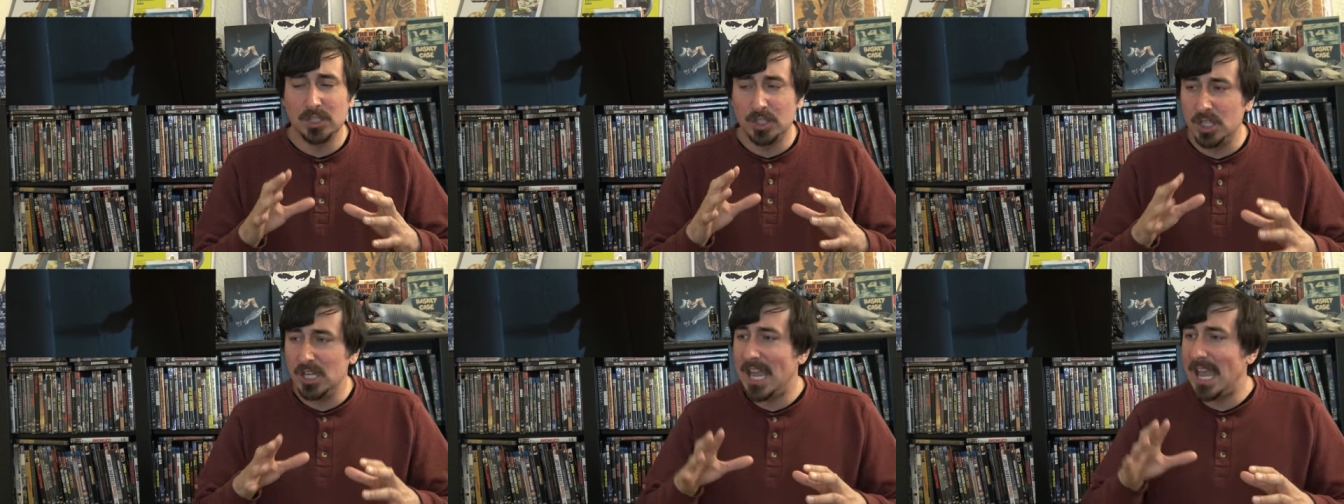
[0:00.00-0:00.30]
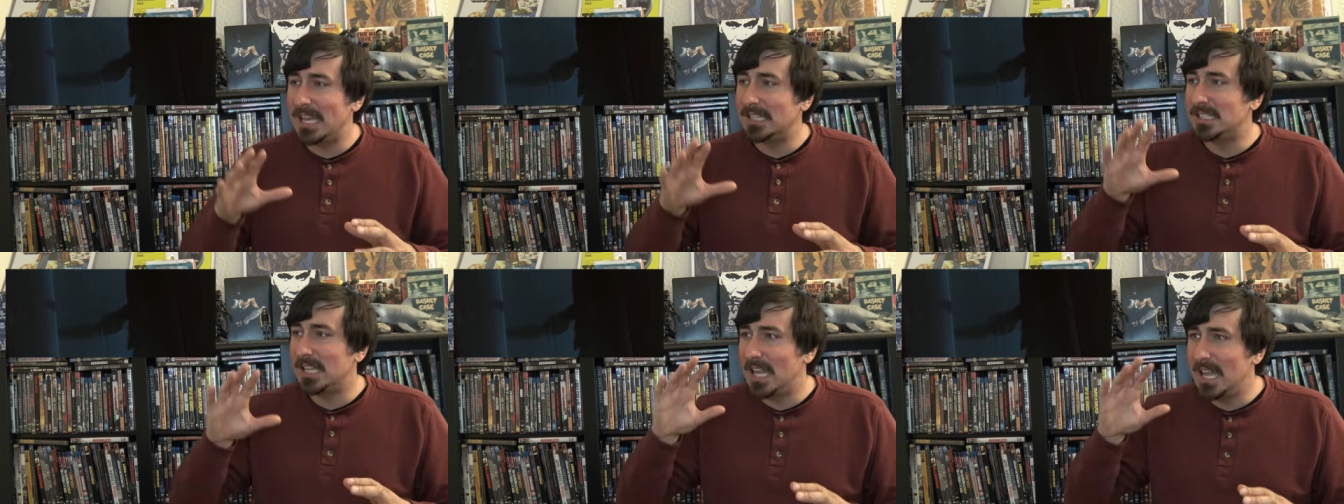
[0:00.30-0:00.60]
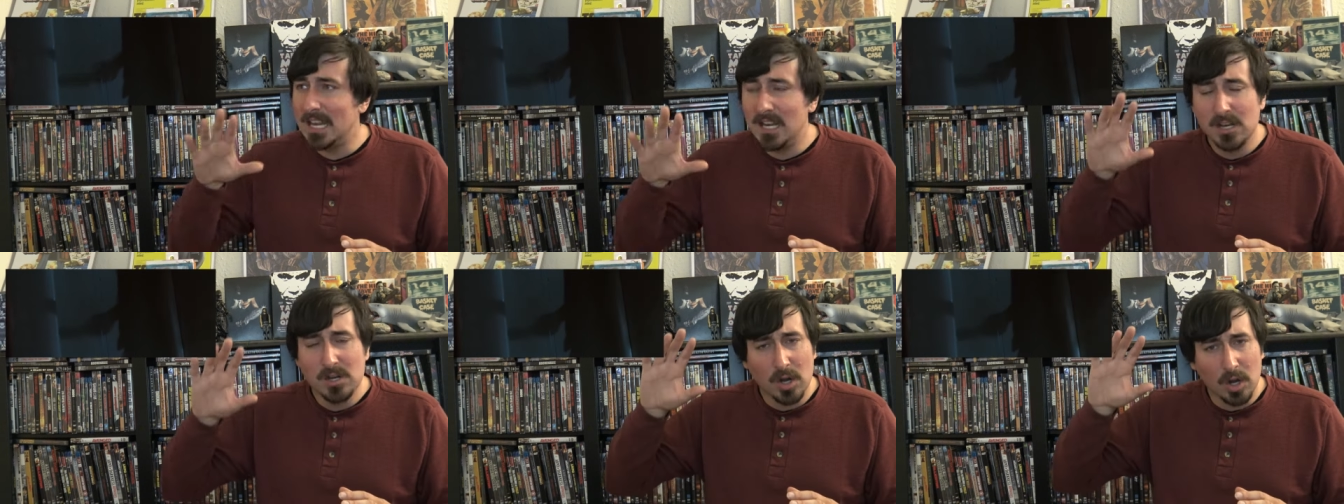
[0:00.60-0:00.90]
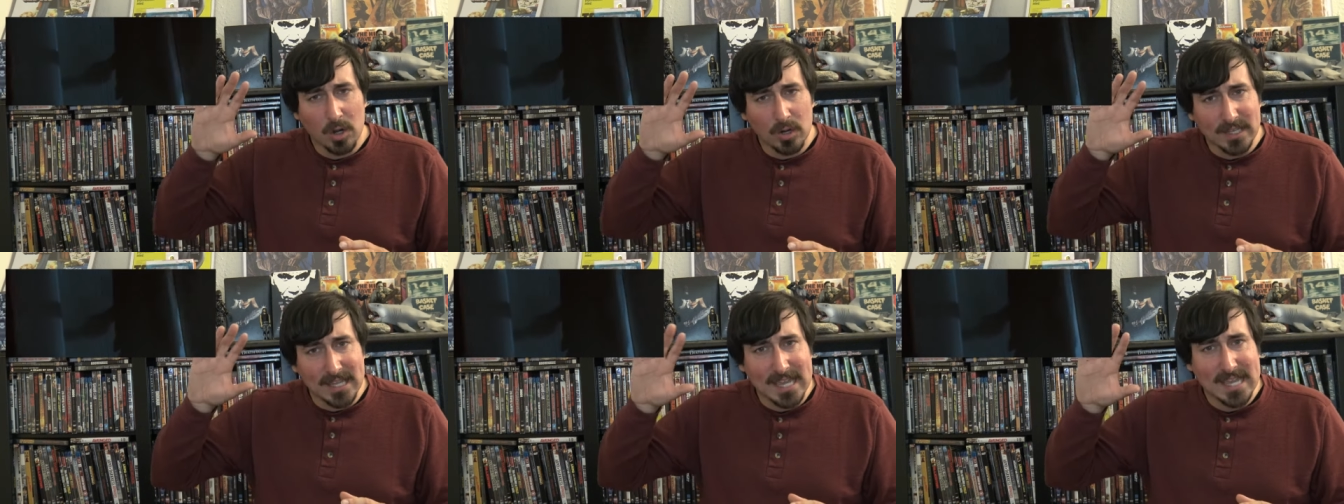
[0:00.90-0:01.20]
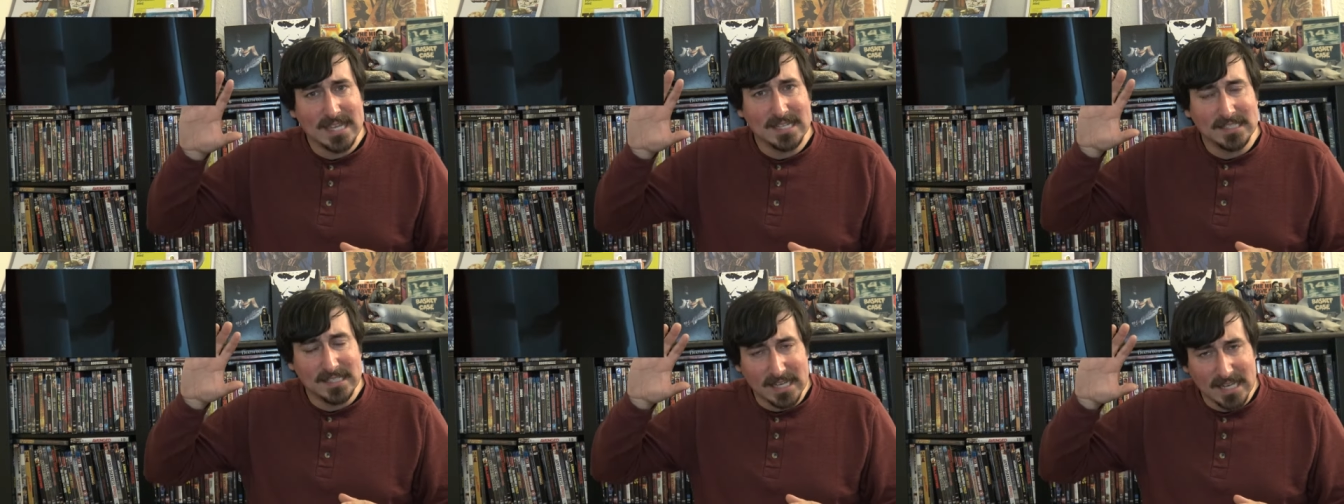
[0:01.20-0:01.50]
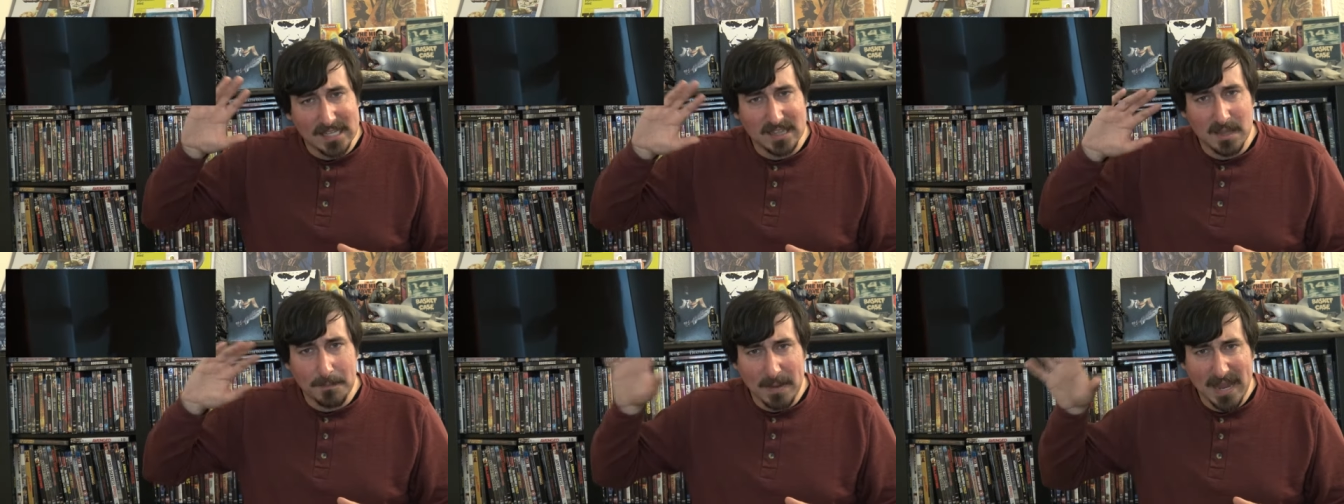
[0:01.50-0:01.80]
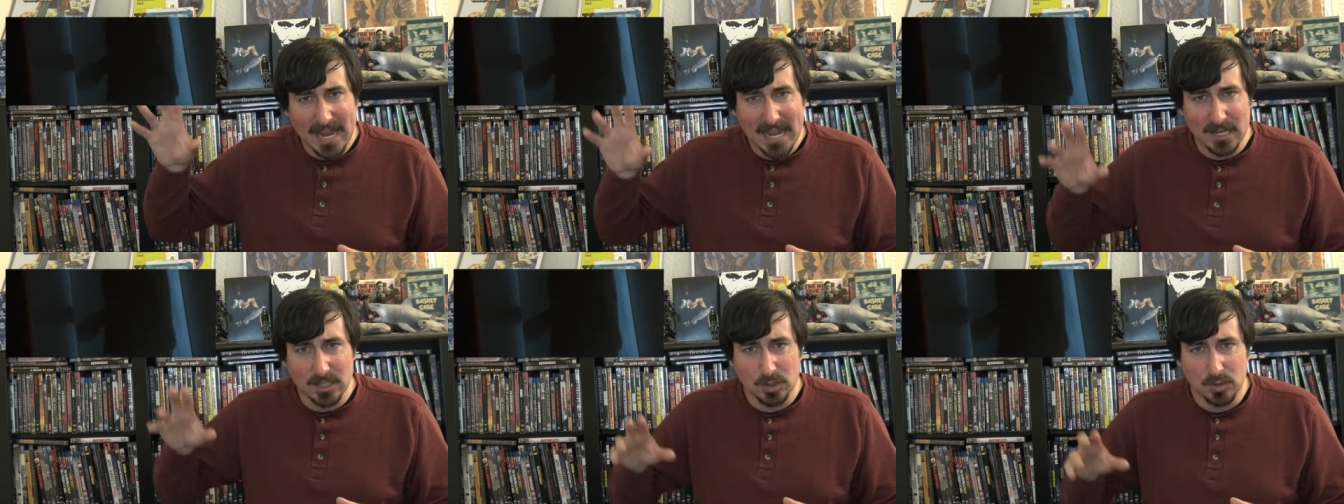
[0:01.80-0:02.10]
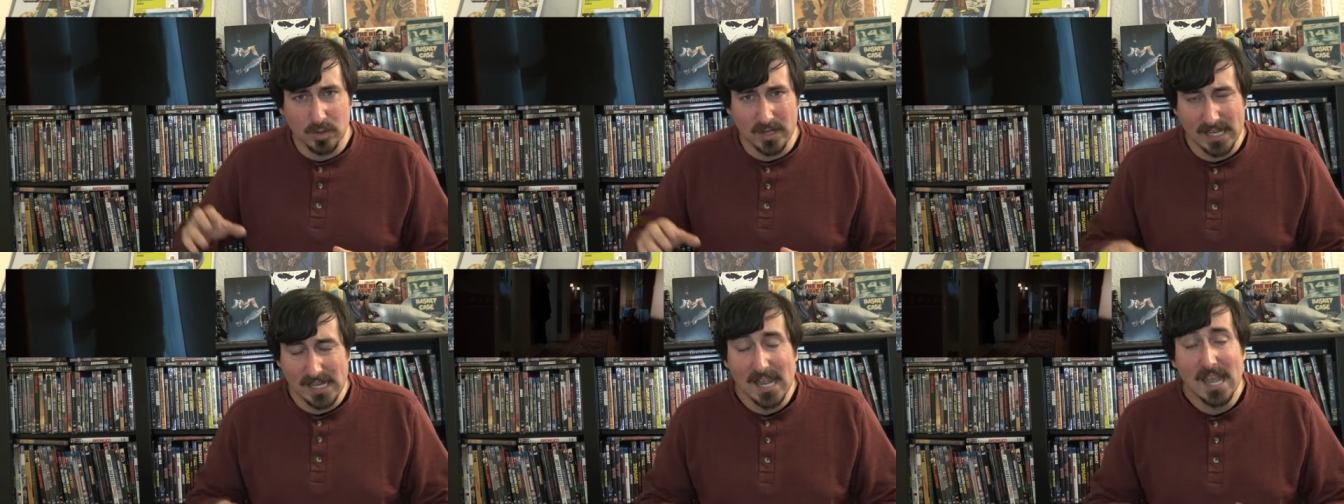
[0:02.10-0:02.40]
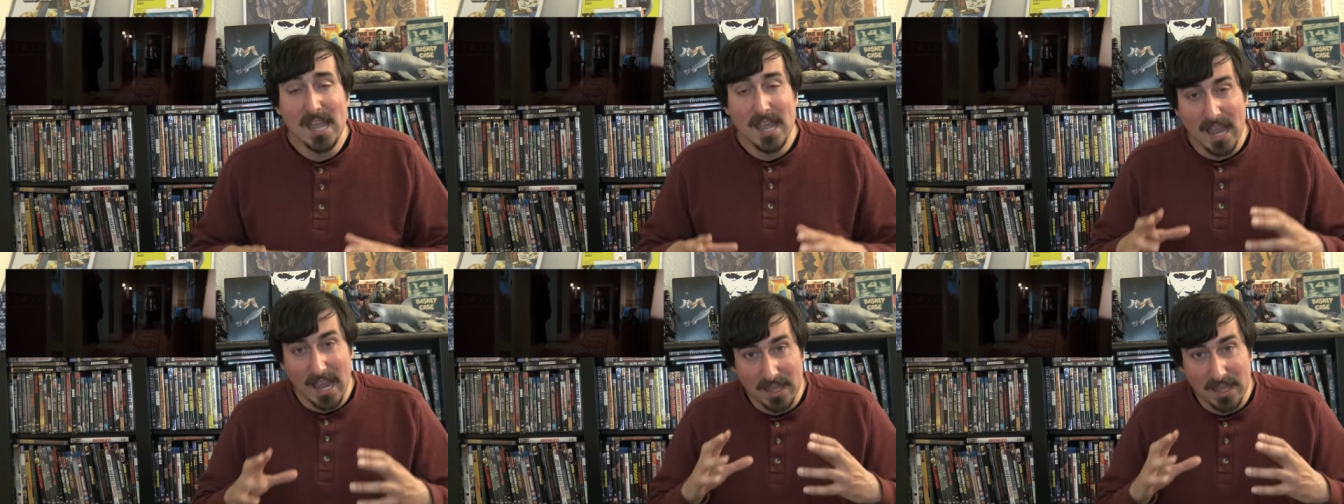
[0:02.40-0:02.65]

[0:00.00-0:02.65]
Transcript: She has hidden her kids in the pantry,